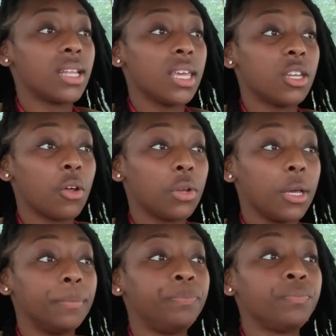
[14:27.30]
getting on
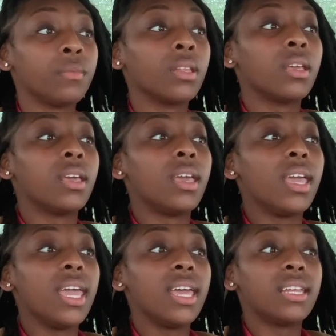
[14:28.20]
there.
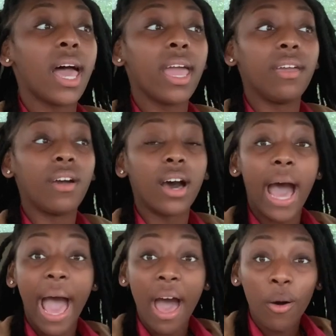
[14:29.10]
In like an
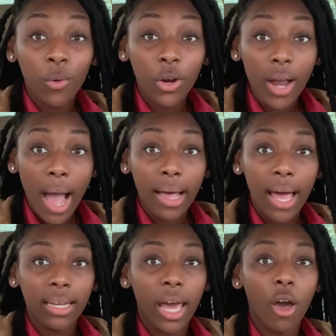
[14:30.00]
hour, I
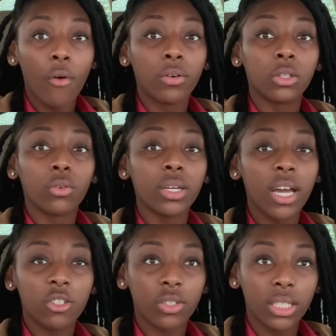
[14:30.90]
got like over
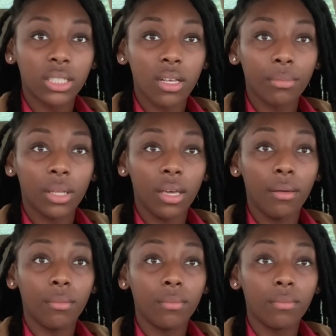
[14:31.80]
300 and
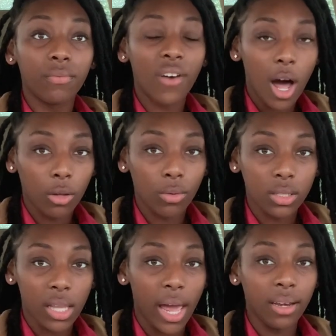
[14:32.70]
something
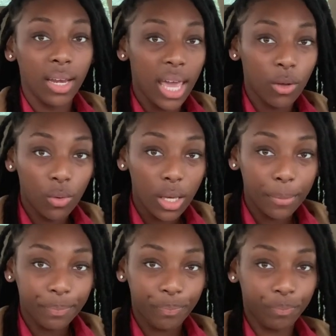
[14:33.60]
followers, like, that quick.
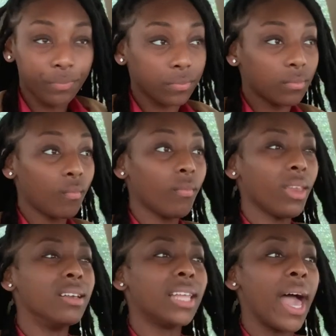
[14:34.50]

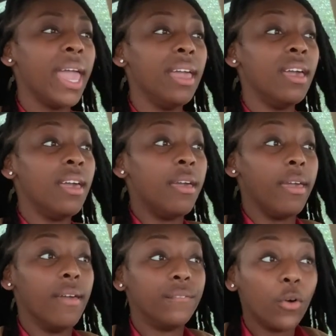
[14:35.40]
Like,
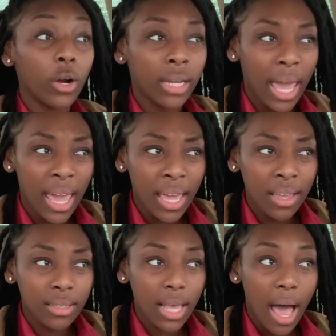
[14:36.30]
in 4
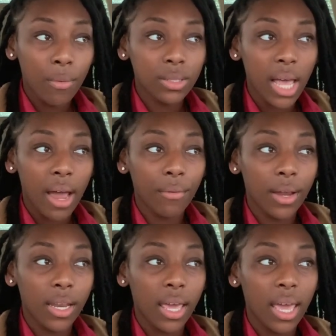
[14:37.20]
days, I was
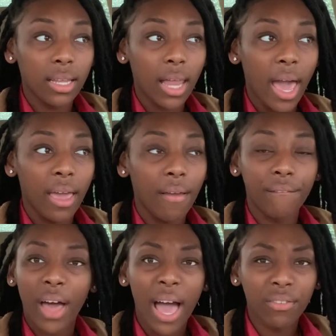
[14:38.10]
already at like
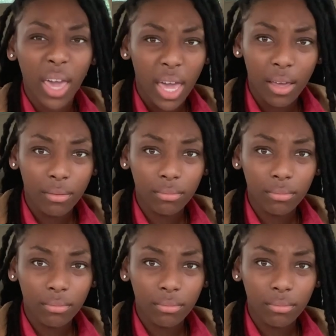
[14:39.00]
5k